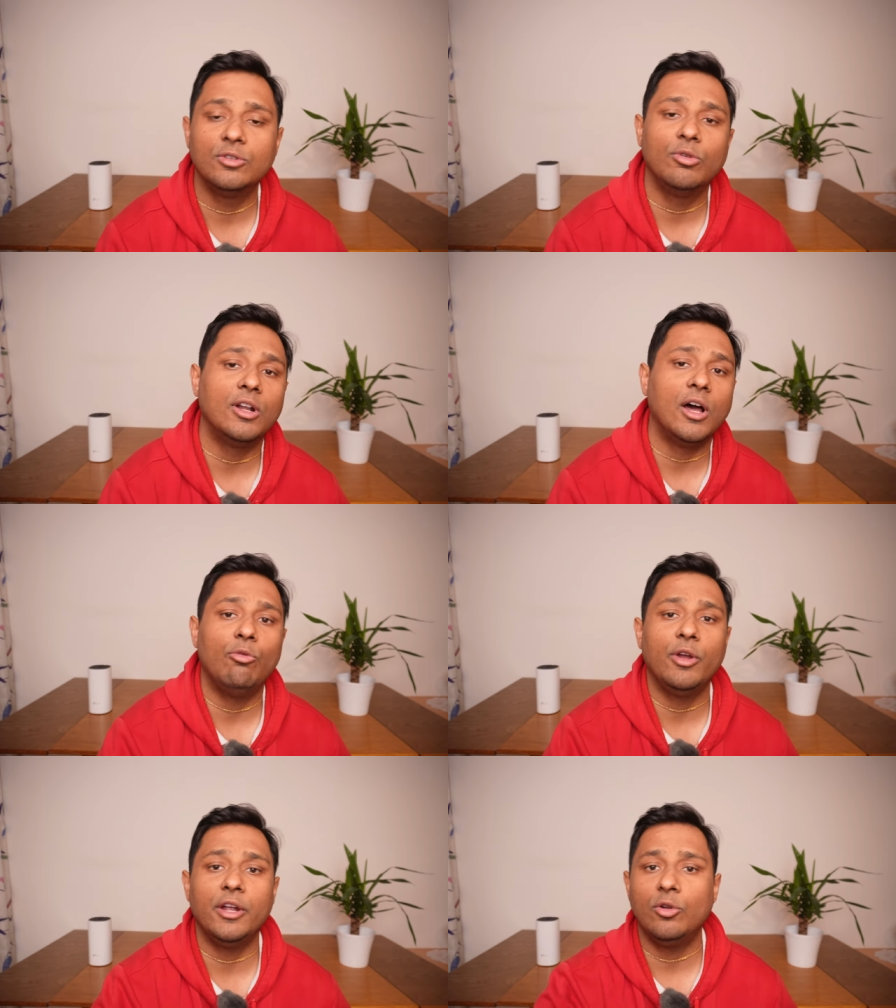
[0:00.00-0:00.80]
you are
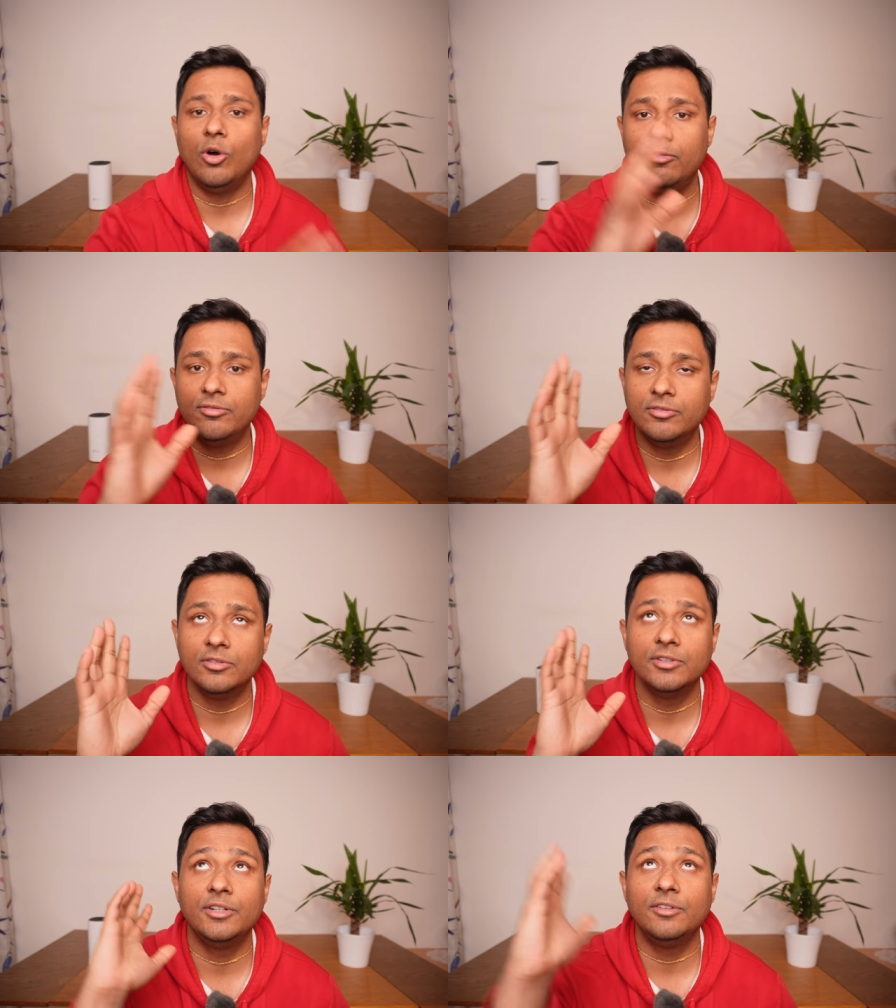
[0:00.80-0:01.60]
aware of
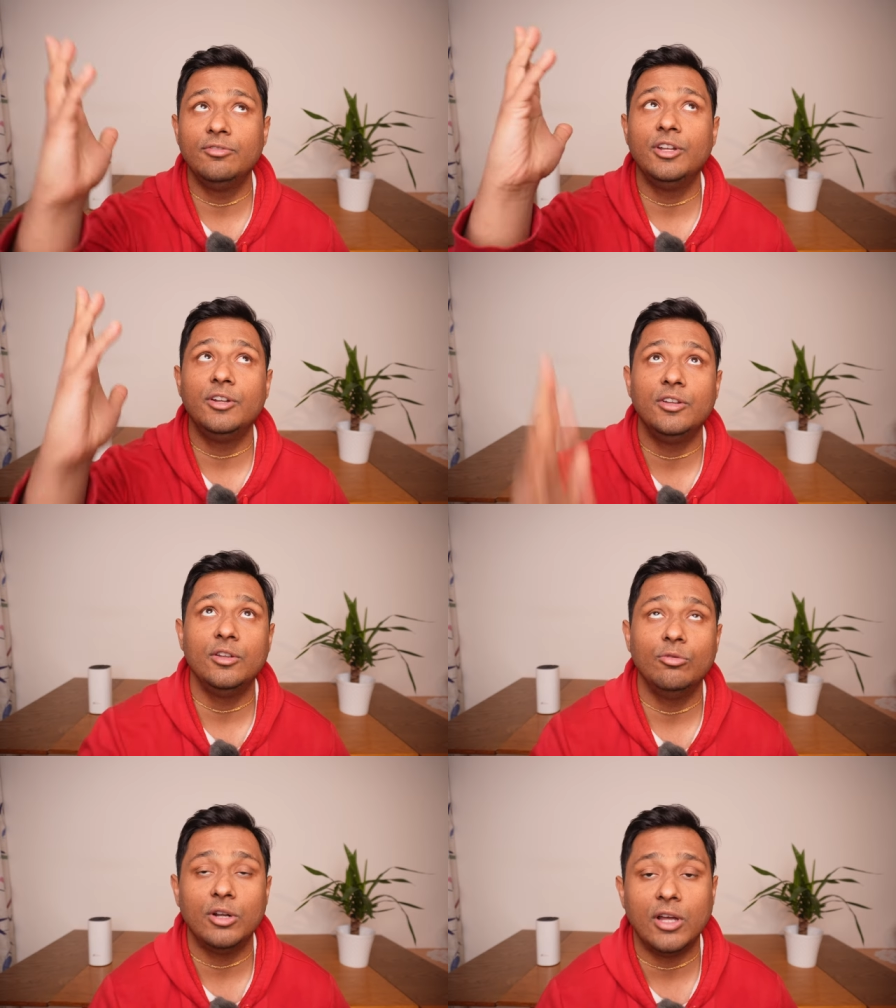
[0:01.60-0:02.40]
the divinity,
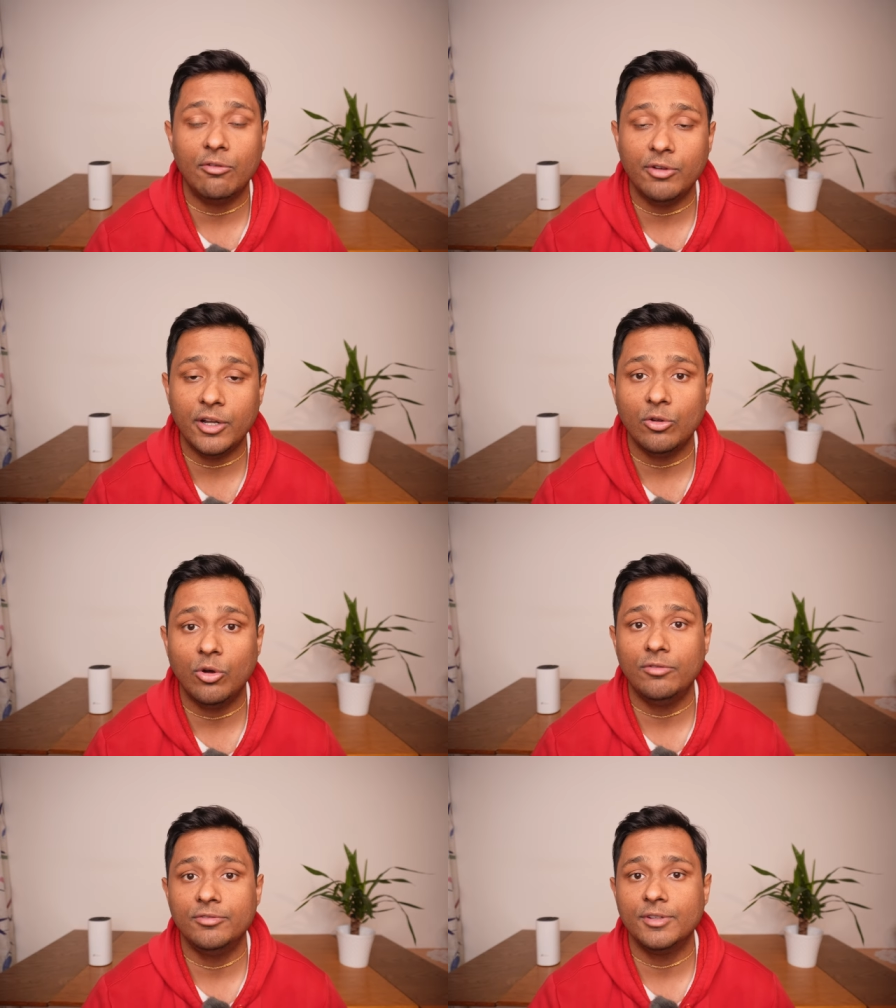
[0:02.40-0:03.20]
you are aware
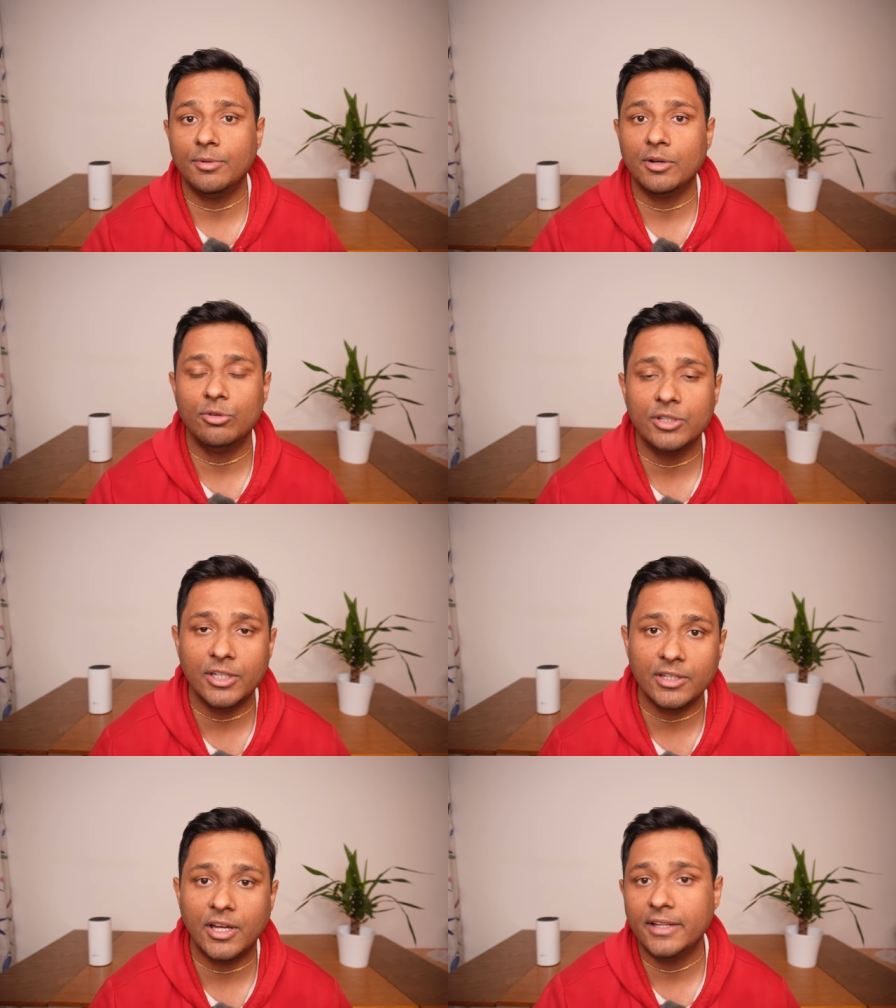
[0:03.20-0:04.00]
of the Bhagavad
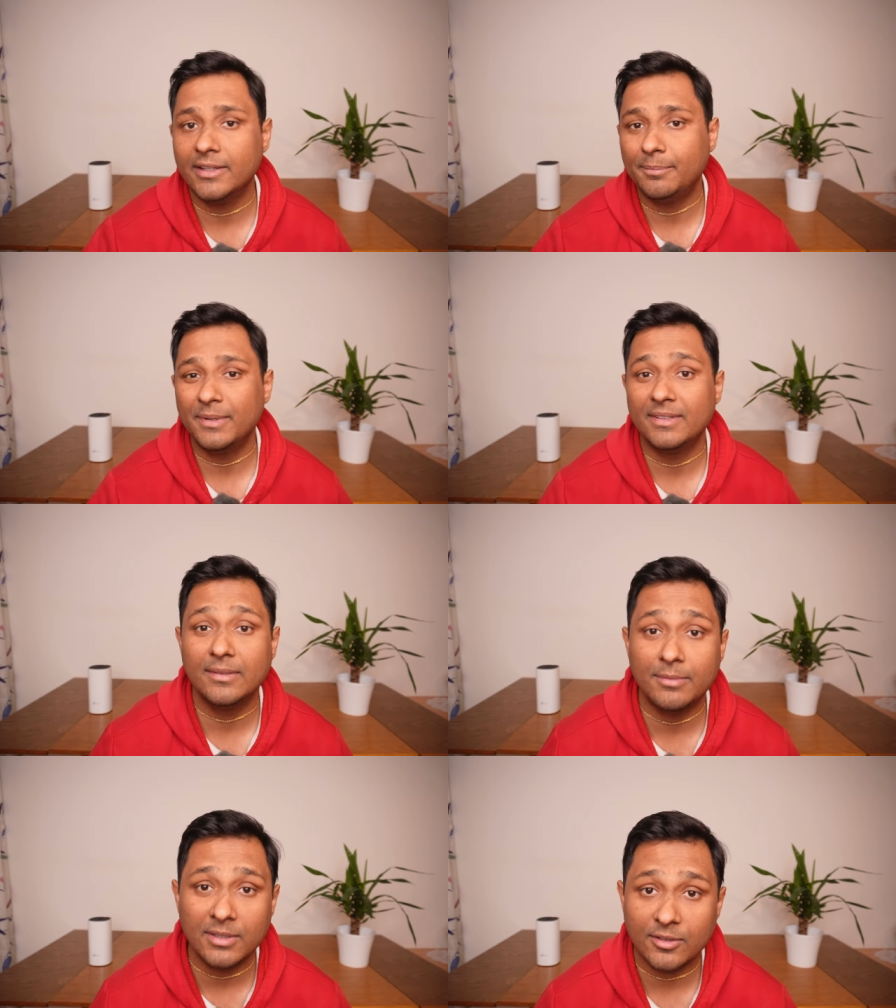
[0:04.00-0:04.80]
Gita and the
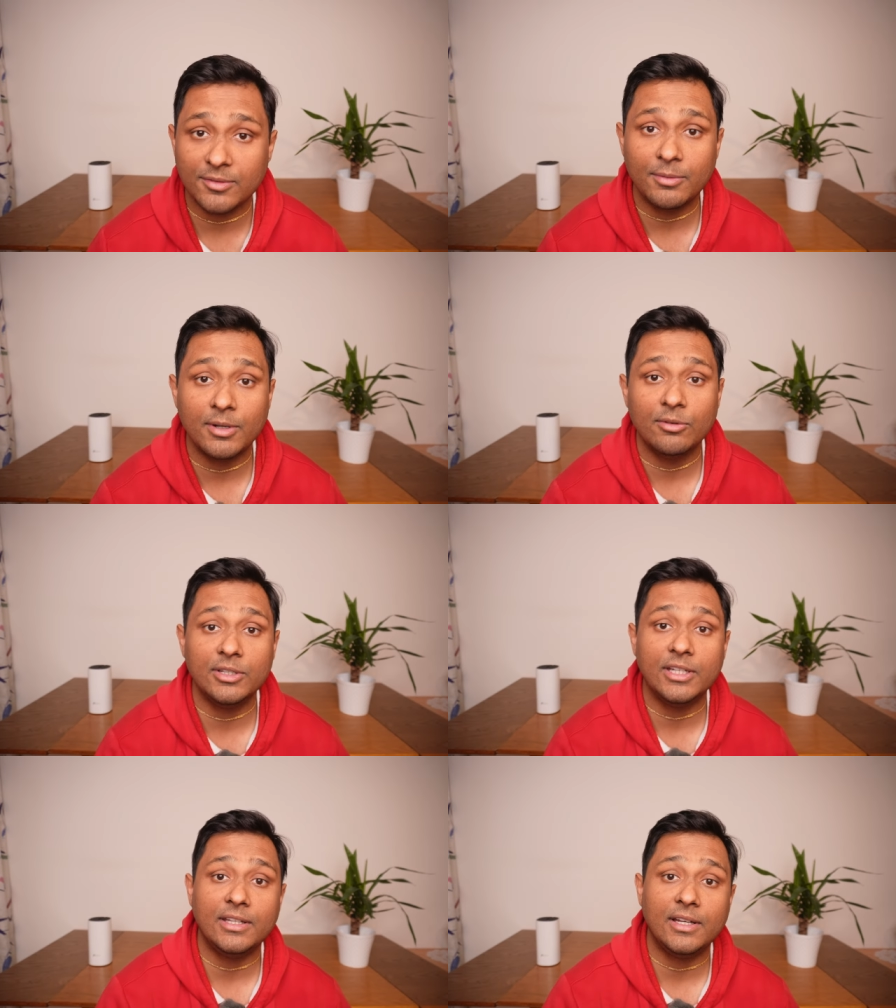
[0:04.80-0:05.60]
principles of the Bhagavad
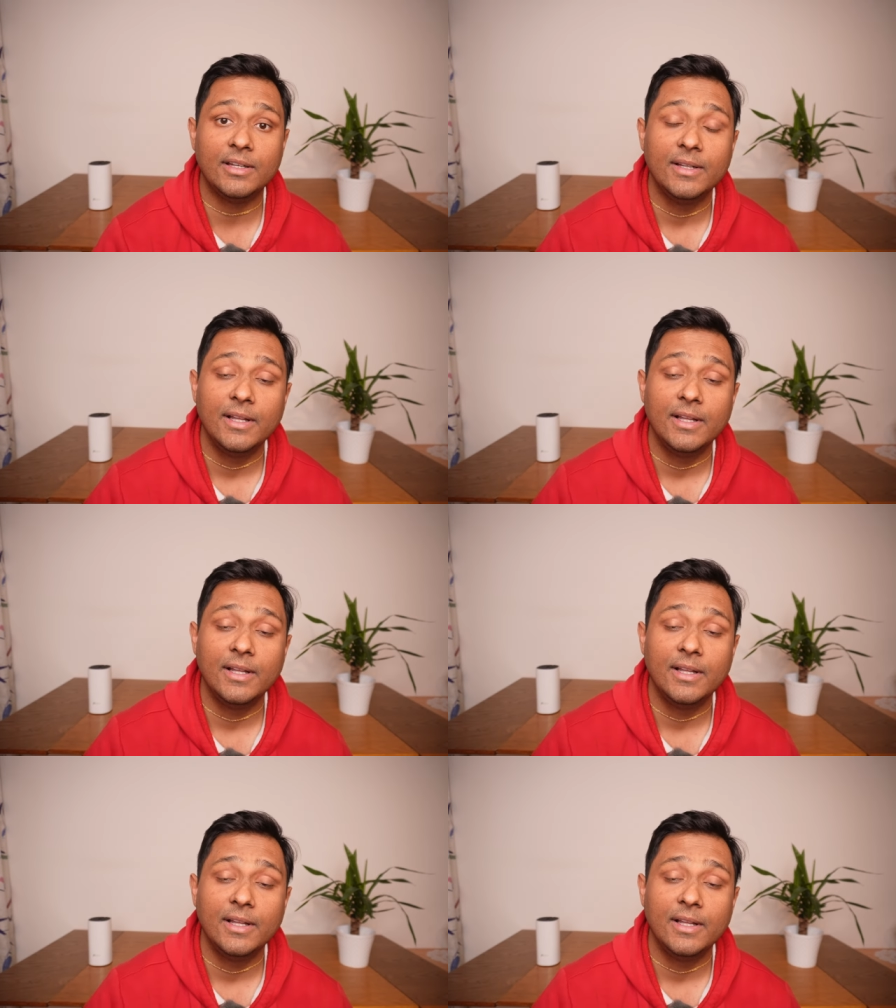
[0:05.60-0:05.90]
Gita,